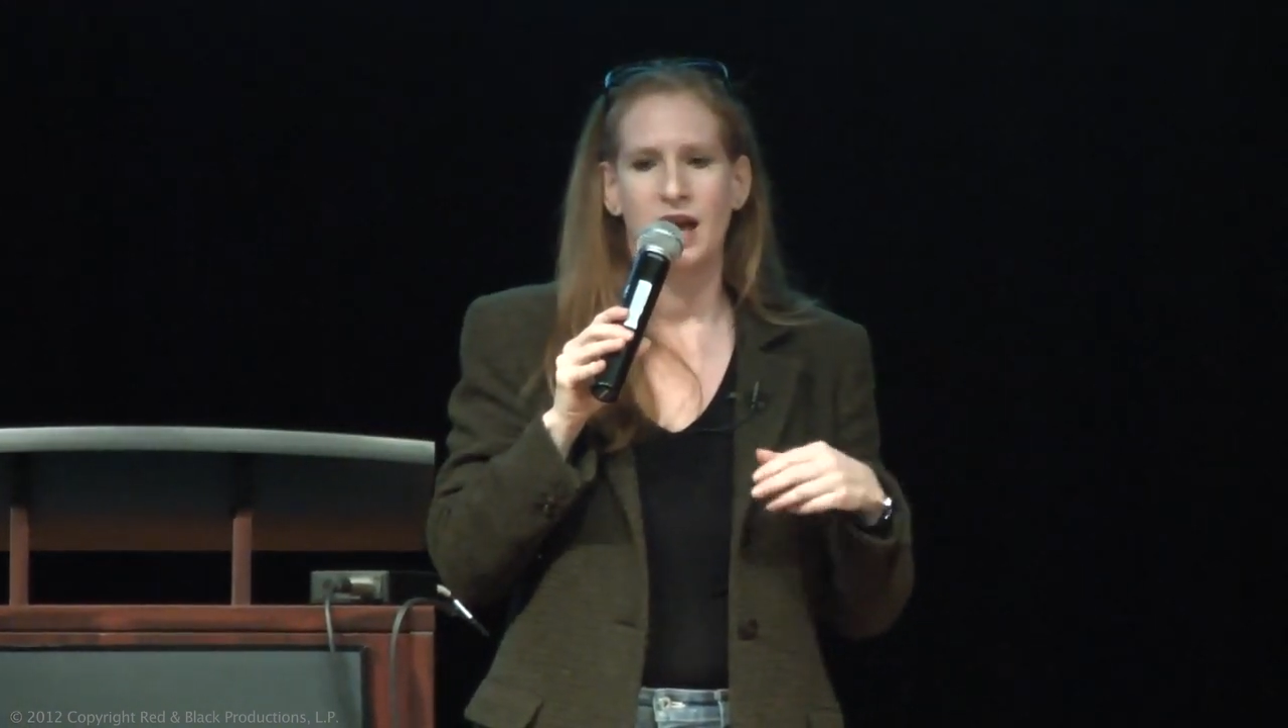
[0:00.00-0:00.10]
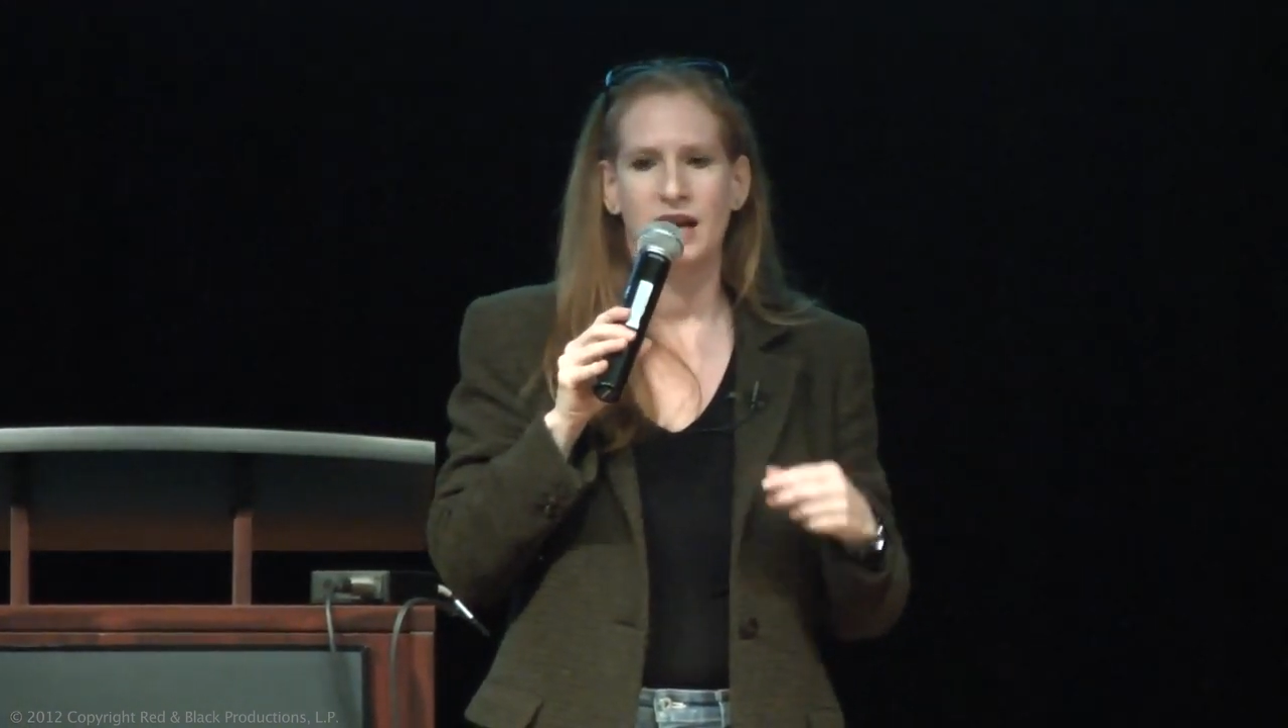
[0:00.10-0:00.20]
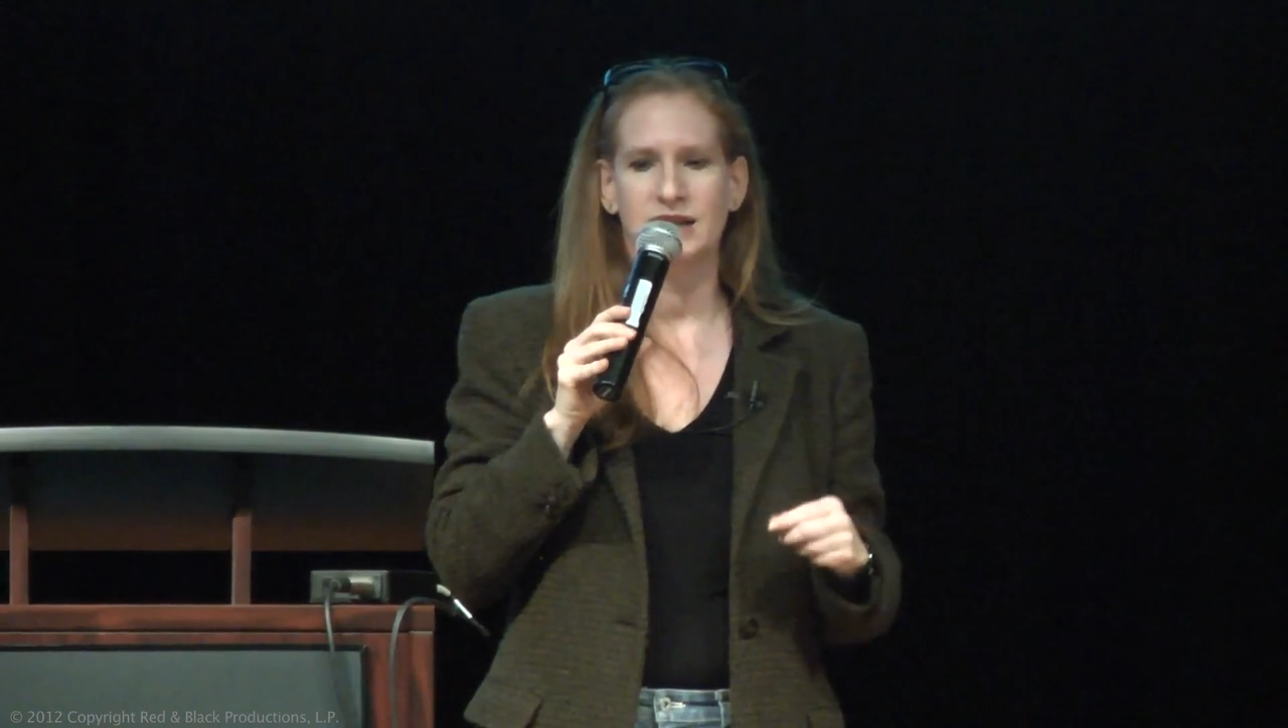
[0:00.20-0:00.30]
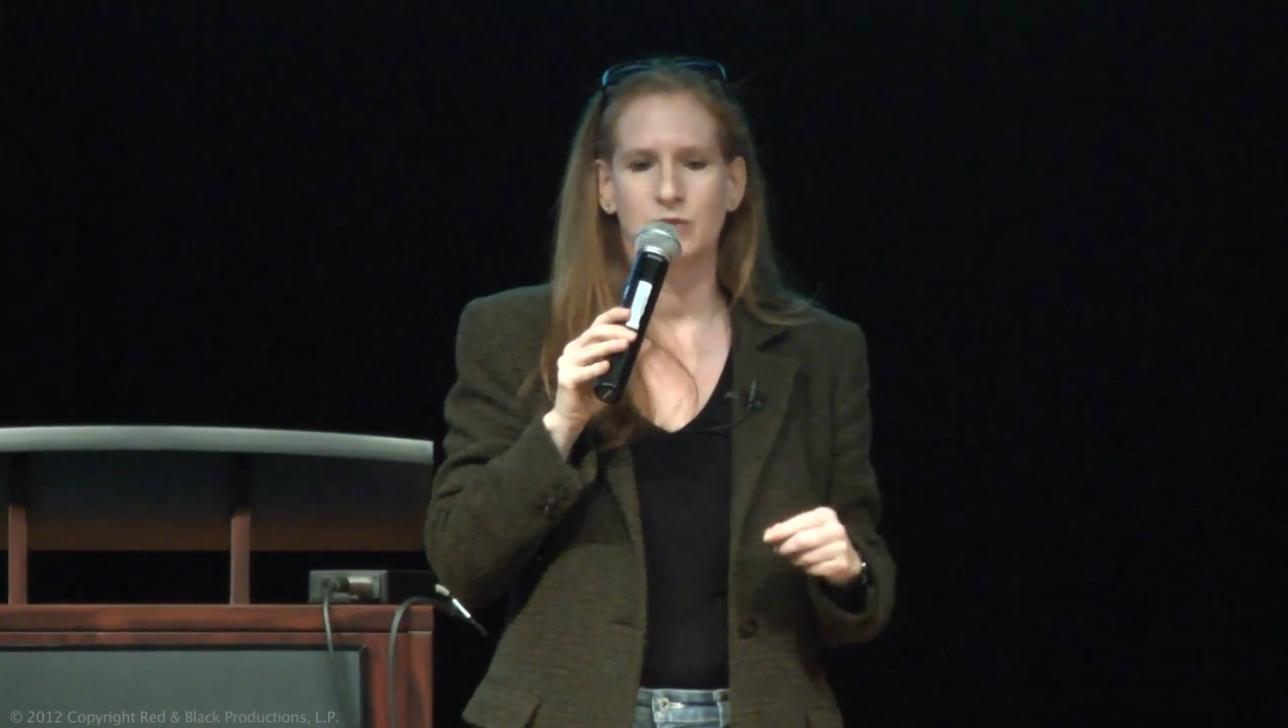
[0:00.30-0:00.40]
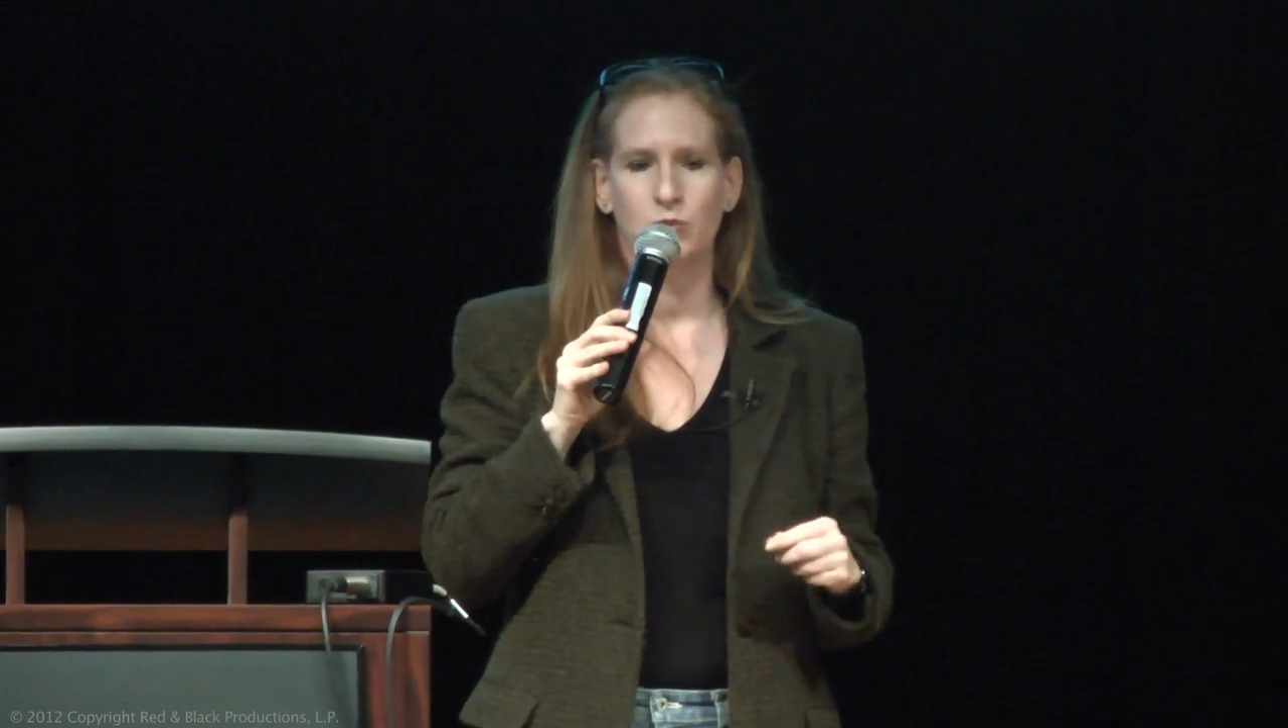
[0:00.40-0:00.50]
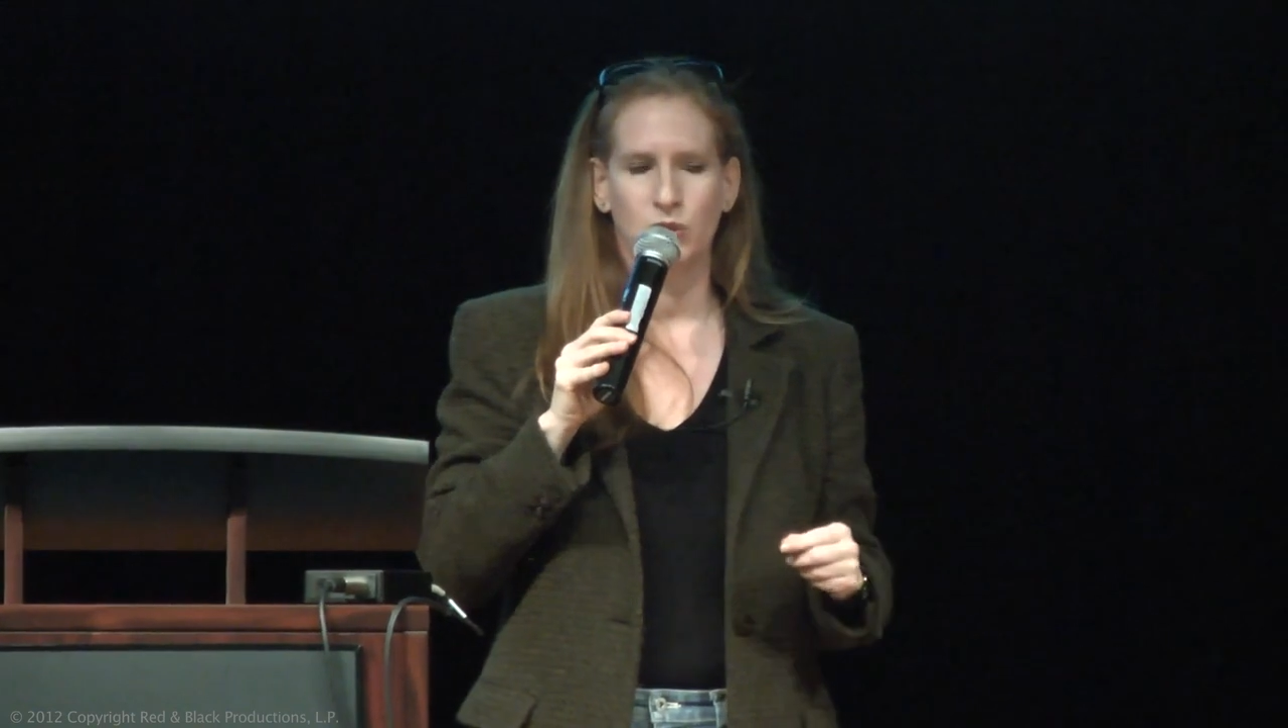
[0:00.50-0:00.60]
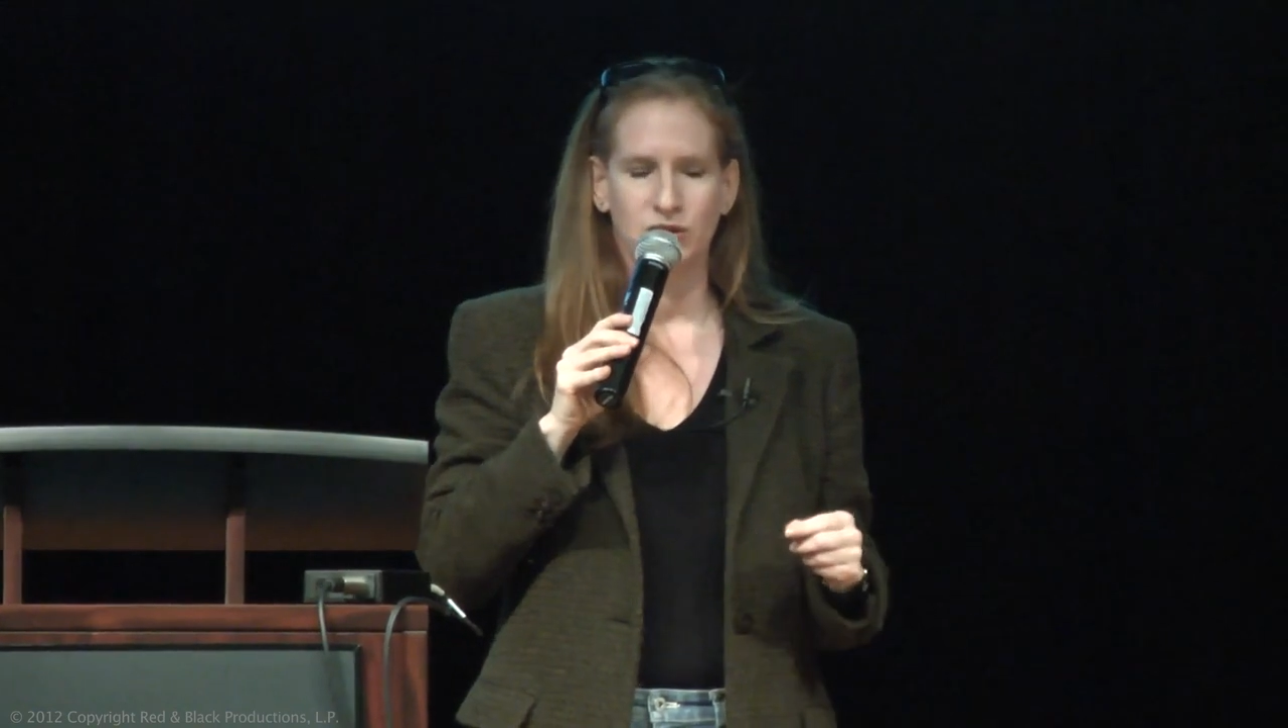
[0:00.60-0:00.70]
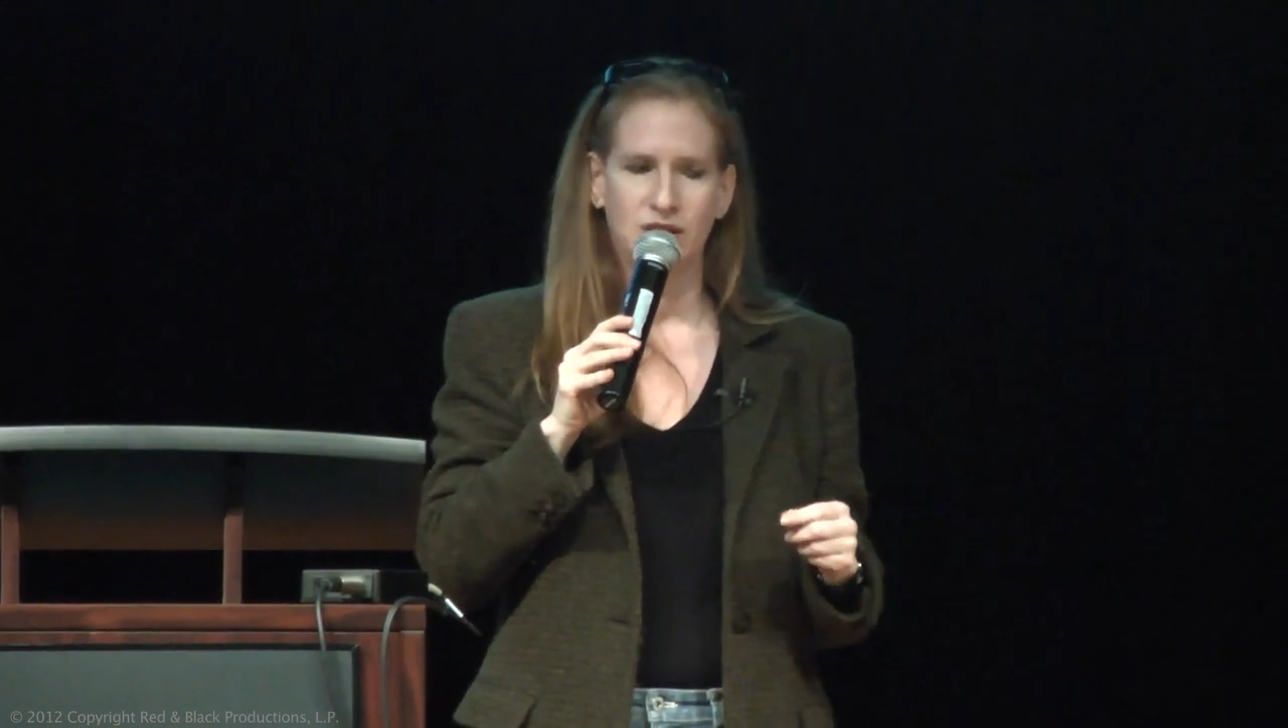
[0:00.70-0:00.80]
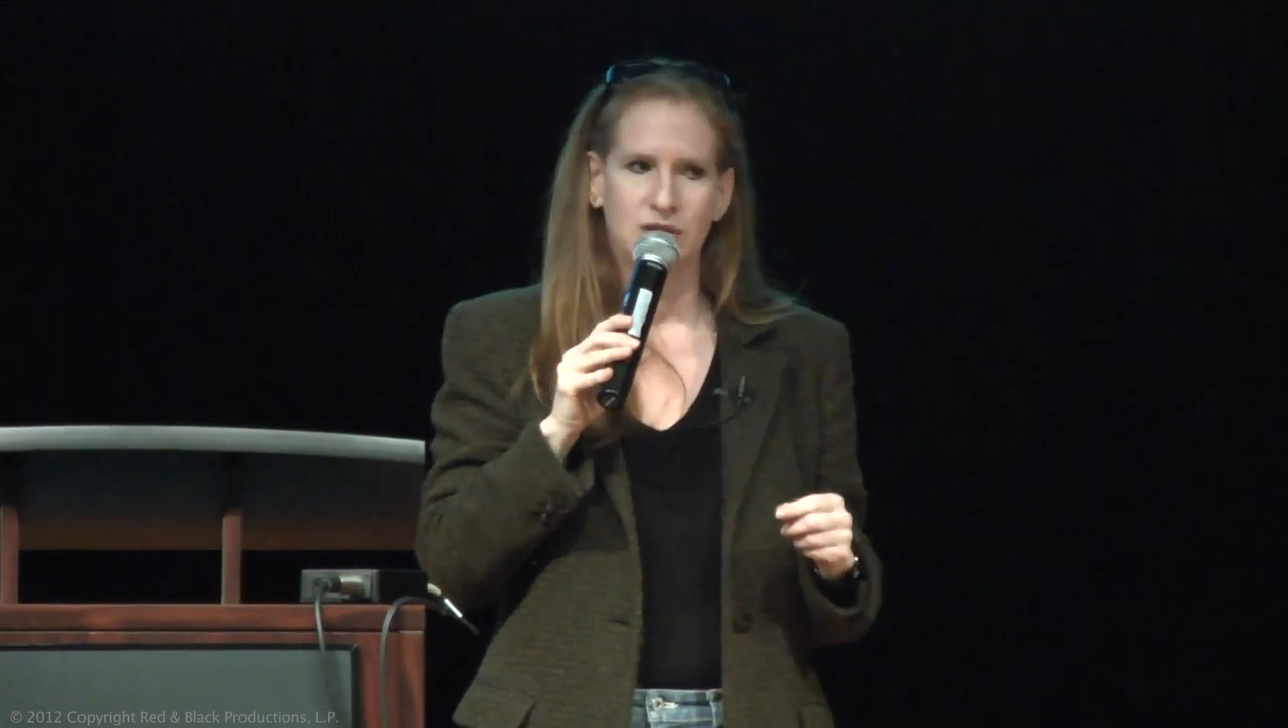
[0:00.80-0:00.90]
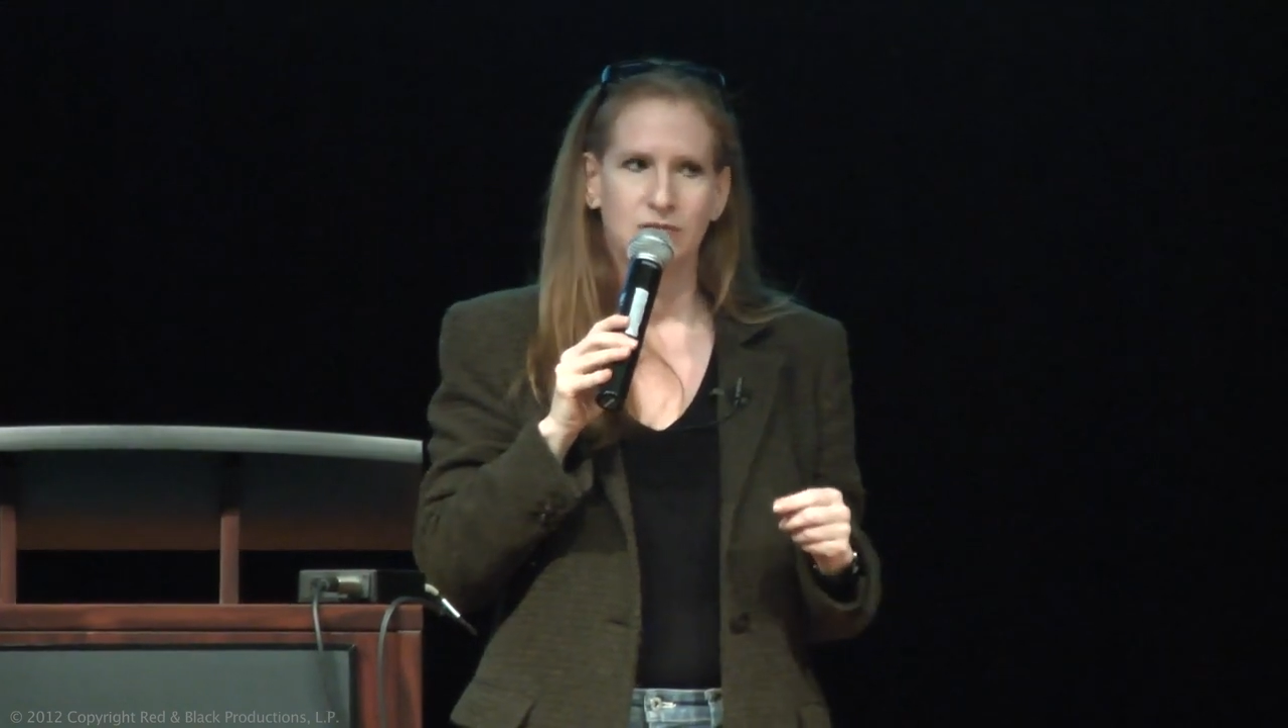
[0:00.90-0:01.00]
And I said, well,